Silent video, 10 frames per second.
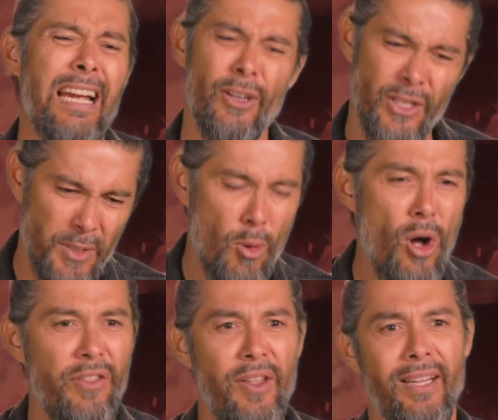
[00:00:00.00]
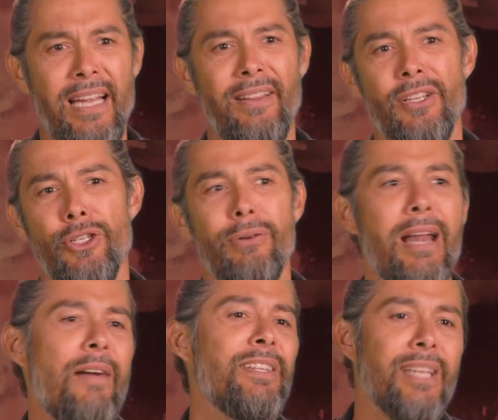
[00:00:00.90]
on a small thing like this, you
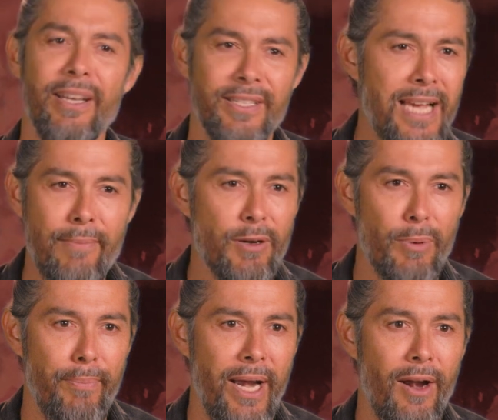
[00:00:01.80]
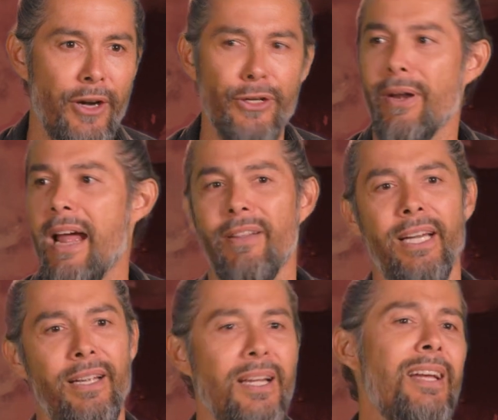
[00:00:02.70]
don't have a ton of time to prepare. You don't have
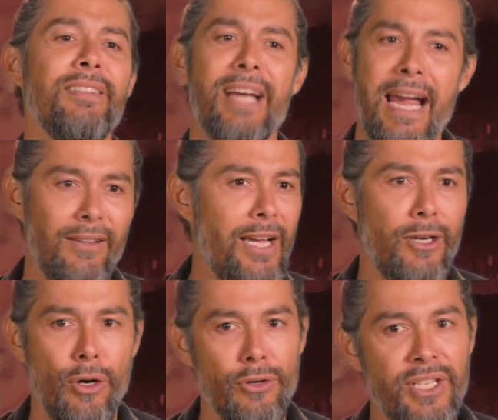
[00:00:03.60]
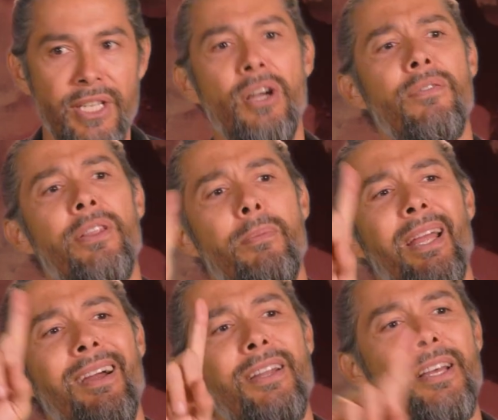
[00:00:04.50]
like a dialect coach sitting over there be
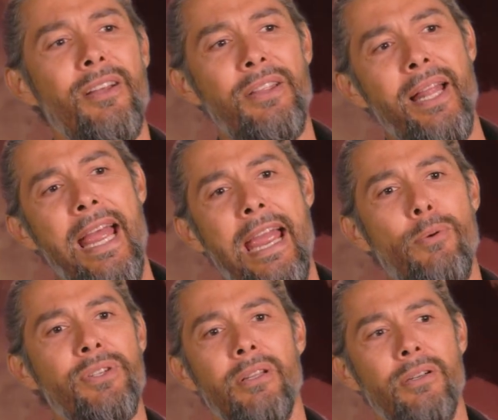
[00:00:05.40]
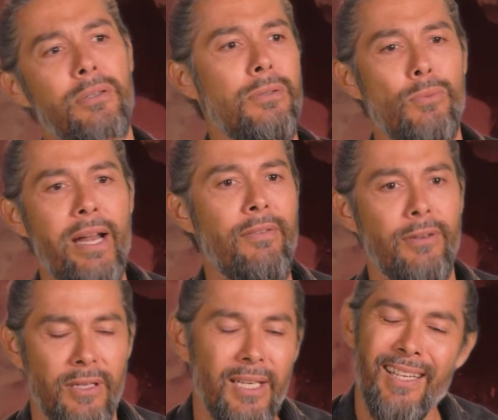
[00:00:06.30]
like, oh, no, that A was a little
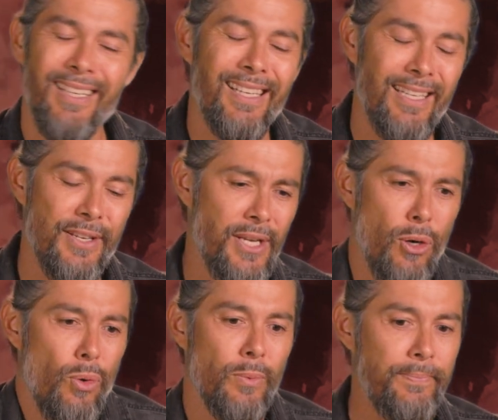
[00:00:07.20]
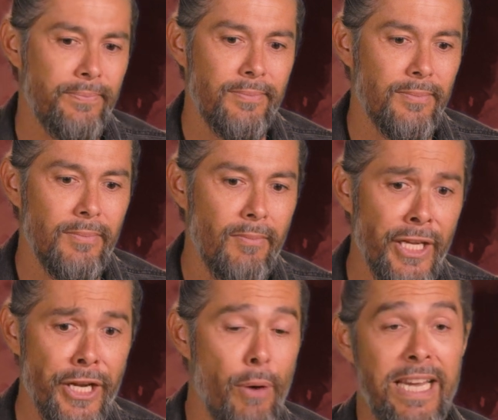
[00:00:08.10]
whatever. So,
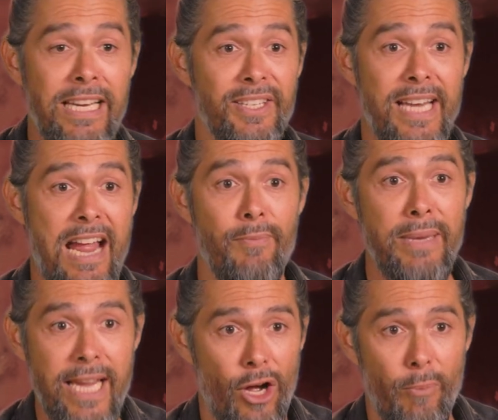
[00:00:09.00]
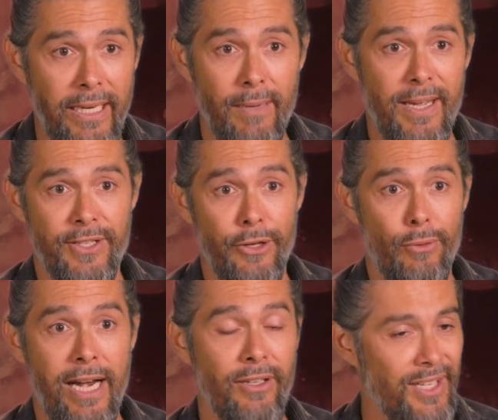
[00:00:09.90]
and he doesn't have me helping him as the
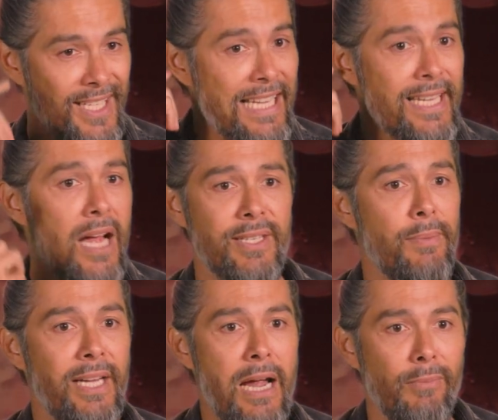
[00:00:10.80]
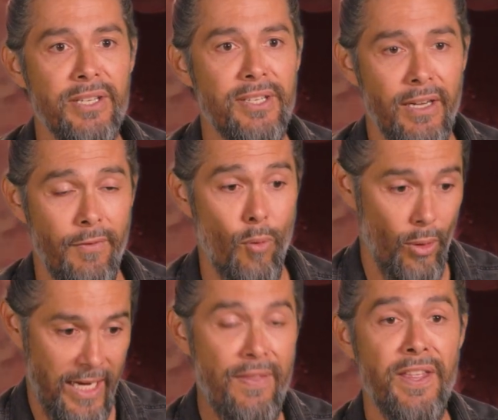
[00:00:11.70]
director because that's not something I'm listening
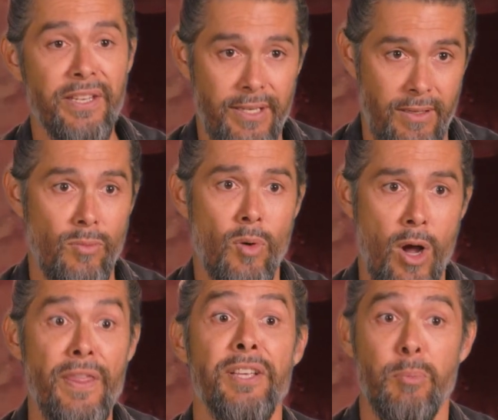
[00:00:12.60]
for on this